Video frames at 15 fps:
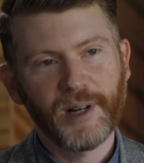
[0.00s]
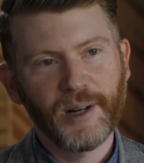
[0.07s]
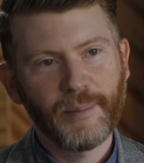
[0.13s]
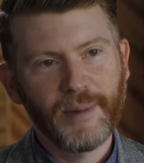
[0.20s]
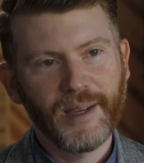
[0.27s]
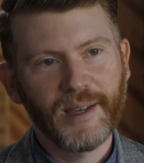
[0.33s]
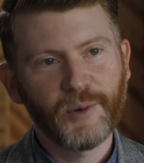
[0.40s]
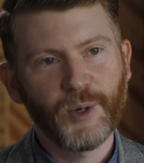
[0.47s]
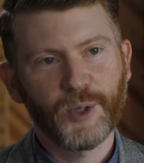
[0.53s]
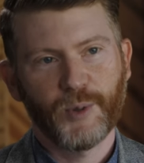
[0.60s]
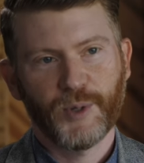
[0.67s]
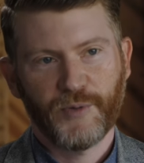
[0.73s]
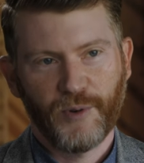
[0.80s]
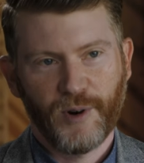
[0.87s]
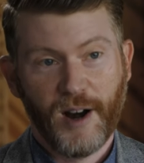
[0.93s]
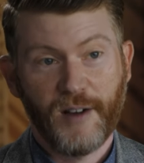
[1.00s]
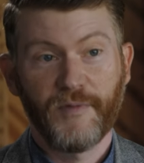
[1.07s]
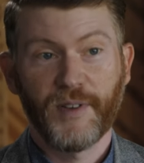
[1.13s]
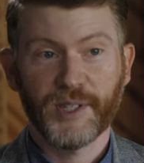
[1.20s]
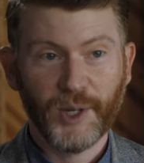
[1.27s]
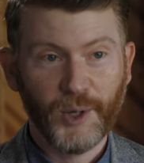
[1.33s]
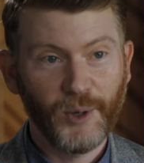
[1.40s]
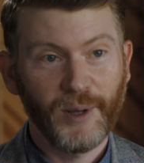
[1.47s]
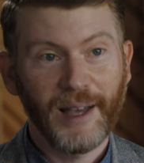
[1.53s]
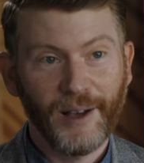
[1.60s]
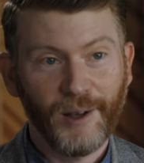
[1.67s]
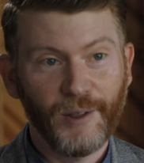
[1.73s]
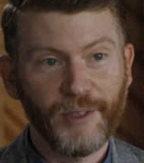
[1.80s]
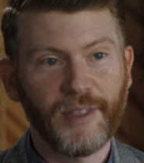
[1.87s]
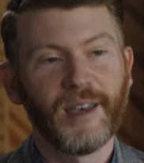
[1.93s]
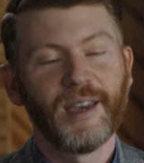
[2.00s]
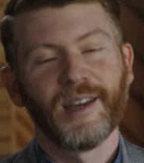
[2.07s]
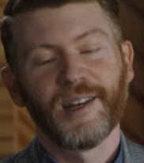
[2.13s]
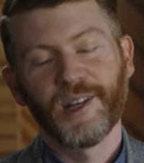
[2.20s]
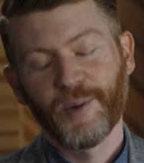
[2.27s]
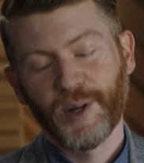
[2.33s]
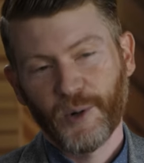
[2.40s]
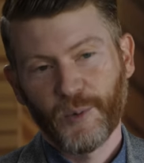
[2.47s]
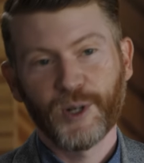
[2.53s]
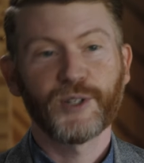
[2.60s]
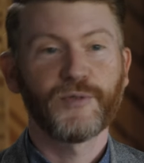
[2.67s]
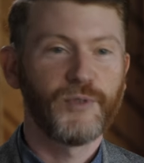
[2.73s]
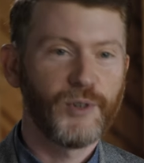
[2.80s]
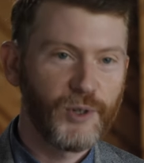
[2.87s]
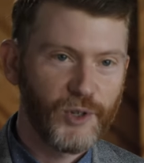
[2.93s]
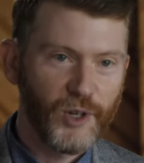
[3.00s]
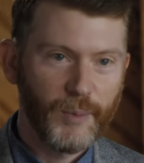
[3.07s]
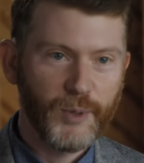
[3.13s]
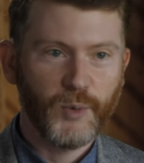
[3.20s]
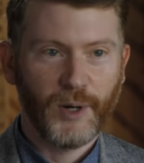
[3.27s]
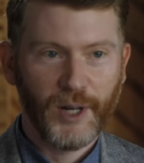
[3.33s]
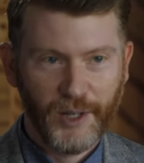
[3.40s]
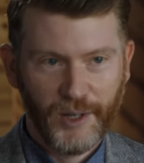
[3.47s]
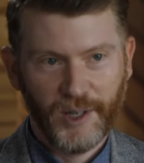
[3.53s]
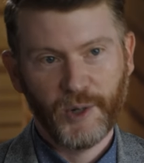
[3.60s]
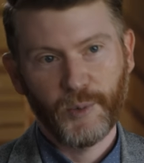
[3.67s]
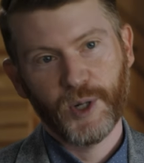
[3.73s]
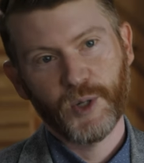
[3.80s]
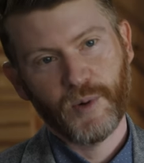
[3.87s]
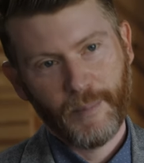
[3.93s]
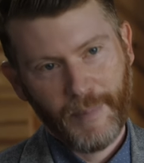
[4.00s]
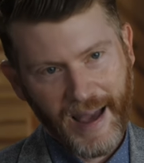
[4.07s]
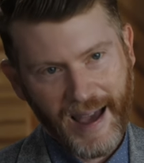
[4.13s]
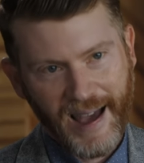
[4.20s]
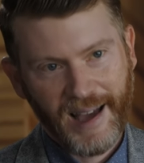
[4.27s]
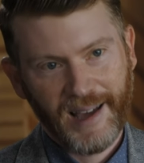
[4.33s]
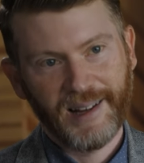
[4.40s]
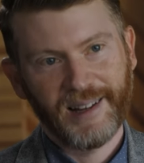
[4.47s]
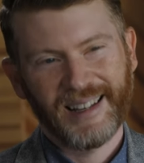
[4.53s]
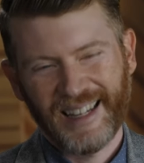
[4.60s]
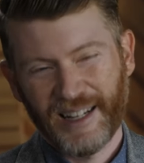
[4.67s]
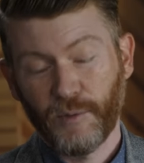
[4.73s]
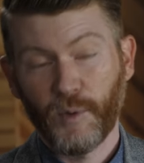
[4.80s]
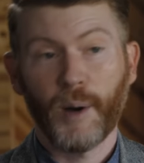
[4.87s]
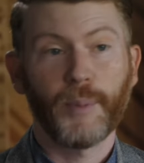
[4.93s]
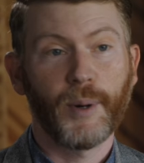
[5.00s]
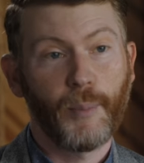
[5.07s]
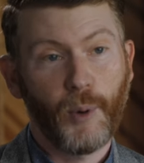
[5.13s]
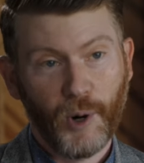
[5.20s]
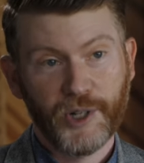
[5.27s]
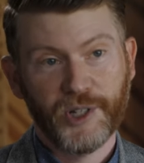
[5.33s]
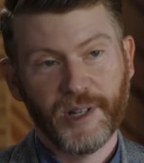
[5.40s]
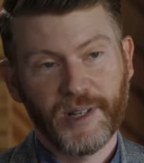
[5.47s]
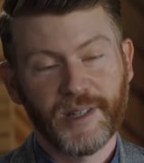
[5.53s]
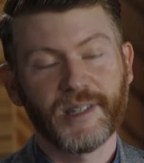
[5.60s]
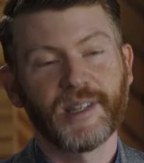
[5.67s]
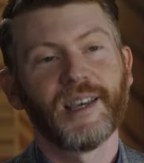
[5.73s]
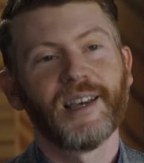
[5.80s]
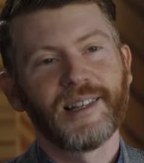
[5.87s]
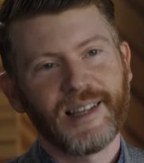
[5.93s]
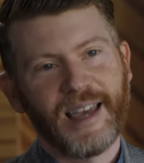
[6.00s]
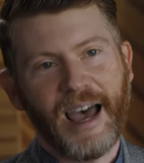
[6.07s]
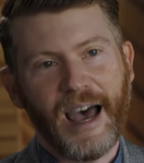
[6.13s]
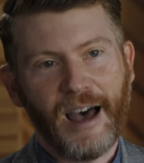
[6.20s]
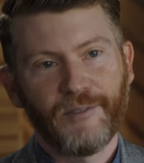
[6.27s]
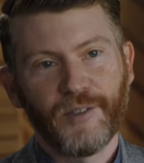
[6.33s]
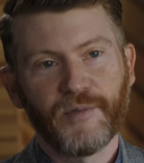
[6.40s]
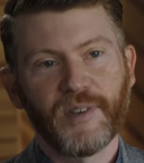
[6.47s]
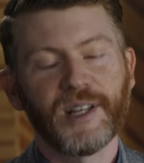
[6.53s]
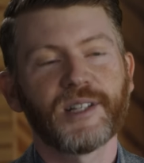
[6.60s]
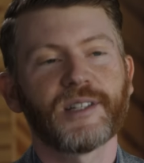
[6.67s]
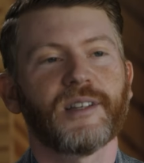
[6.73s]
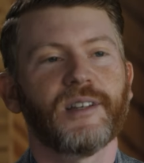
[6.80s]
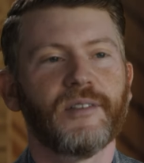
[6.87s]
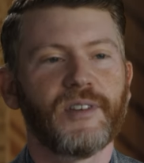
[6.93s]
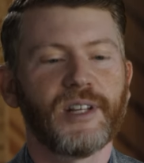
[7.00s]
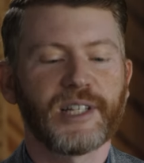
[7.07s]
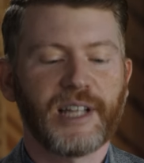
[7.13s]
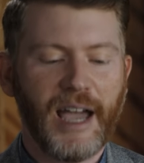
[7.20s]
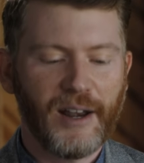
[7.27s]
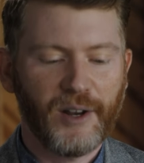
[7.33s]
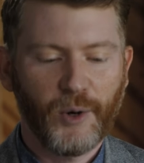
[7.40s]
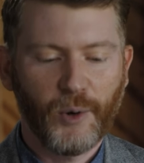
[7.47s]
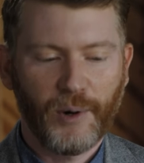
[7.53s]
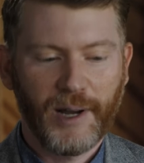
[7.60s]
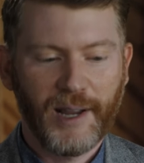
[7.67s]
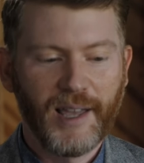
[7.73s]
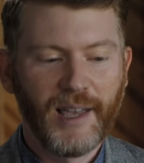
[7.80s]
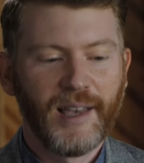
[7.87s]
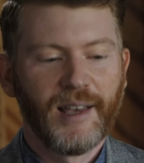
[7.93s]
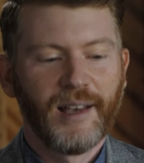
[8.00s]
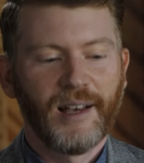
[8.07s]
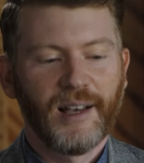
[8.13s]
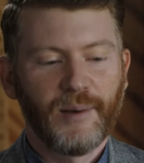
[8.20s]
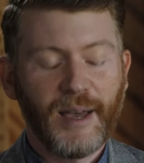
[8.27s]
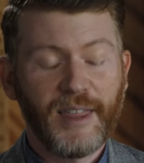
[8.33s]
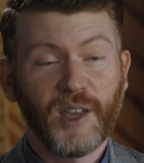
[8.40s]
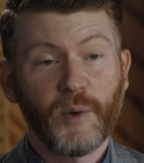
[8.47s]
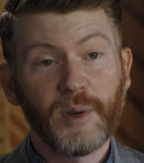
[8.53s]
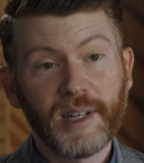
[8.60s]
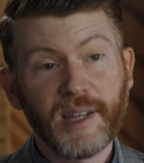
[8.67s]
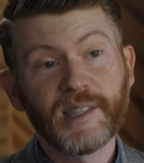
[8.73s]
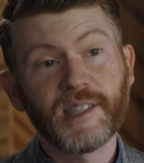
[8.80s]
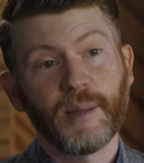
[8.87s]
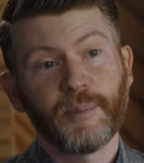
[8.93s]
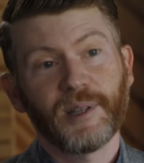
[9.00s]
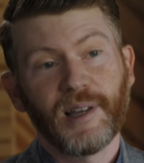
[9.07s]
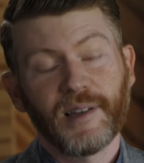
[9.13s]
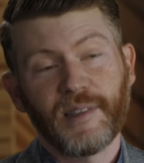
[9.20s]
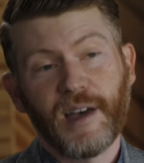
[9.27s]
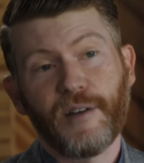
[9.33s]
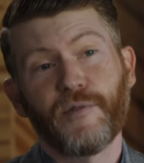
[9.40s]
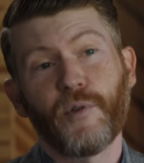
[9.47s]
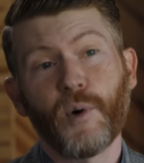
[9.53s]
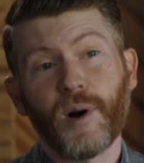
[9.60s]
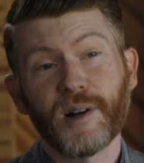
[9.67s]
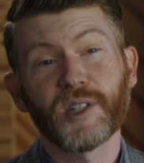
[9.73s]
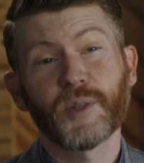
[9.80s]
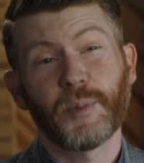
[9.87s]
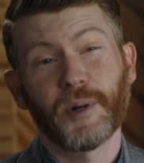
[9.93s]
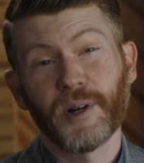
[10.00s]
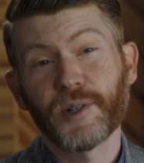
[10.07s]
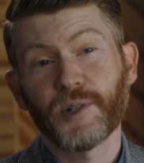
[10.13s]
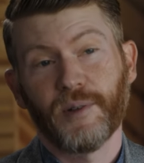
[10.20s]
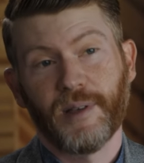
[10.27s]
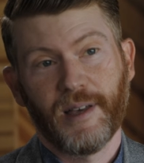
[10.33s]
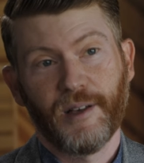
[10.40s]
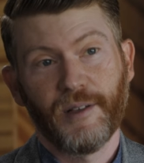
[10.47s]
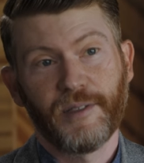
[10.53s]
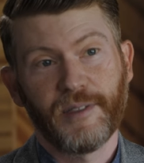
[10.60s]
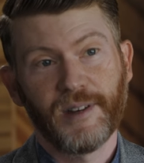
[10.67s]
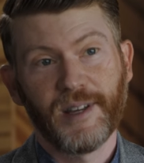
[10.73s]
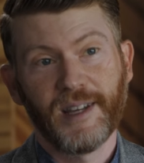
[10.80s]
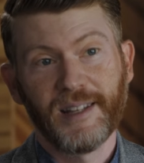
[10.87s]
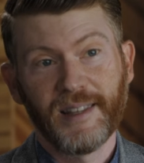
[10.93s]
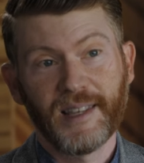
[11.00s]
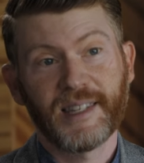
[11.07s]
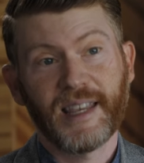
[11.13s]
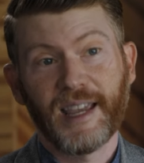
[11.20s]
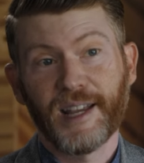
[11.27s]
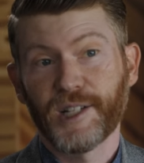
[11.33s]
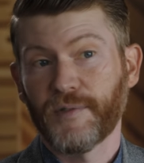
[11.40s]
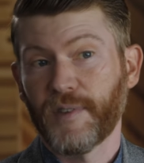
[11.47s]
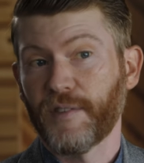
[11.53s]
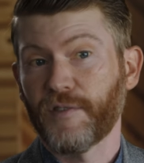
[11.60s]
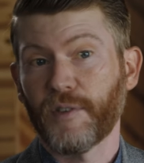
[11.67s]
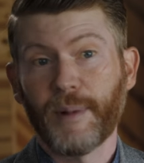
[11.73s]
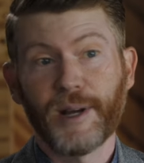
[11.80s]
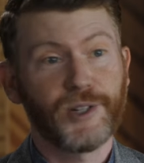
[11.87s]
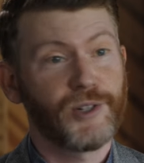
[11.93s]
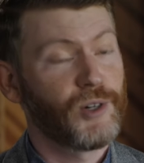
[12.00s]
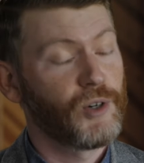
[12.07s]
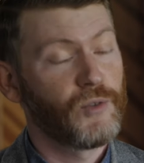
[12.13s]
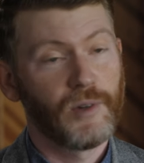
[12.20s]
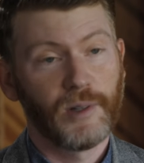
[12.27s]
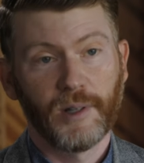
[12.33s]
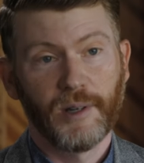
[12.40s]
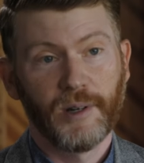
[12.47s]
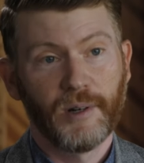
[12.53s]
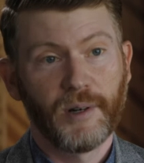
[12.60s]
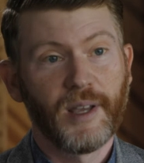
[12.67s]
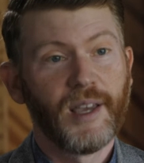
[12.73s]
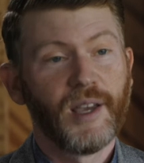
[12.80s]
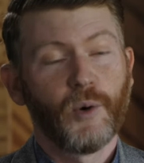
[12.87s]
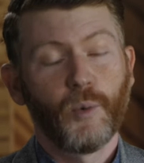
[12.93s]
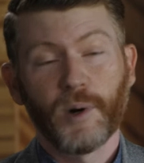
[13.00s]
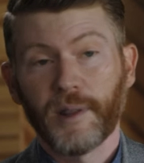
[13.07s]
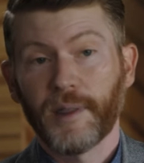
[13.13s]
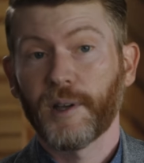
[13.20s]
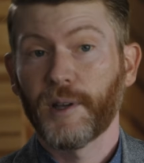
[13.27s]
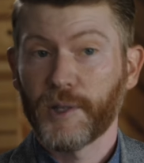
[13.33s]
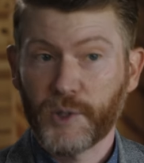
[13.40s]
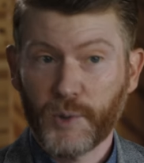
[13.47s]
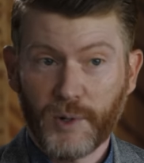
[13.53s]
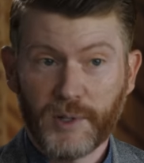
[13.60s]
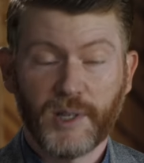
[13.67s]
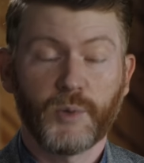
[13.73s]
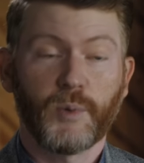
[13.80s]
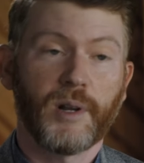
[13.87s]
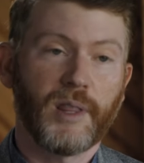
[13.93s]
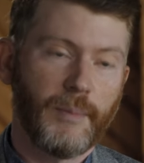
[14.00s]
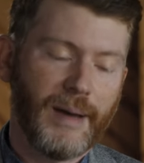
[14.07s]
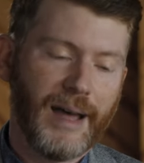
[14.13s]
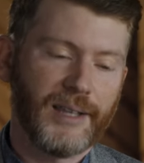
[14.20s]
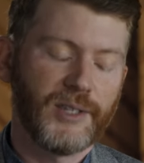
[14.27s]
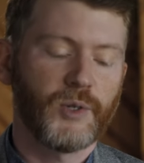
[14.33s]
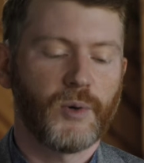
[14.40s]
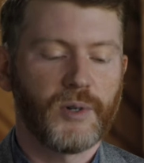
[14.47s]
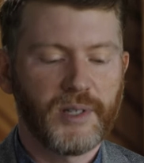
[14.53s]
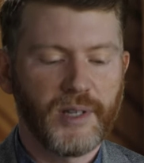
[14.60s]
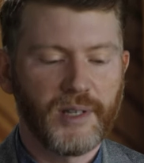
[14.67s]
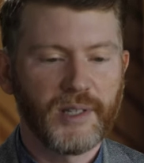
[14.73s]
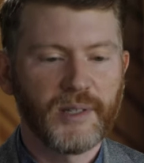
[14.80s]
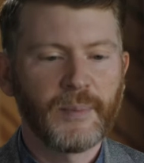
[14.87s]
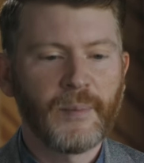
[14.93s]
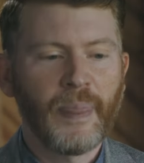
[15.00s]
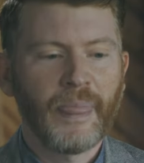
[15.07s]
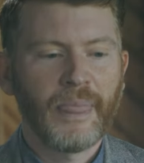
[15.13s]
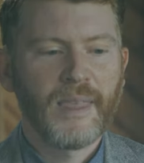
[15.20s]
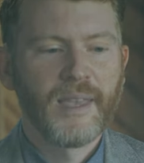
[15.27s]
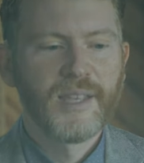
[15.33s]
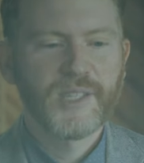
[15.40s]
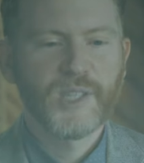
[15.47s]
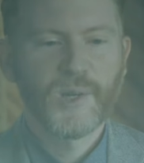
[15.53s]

pyramid, which was for our physical health, knowing which food groups were good, which were bad, and kind of what proportions to have of each of each category. Um, I think we need something like that for our spiritual health in, in this age of information overload. What are the good sources? What are the bad sources? Uh,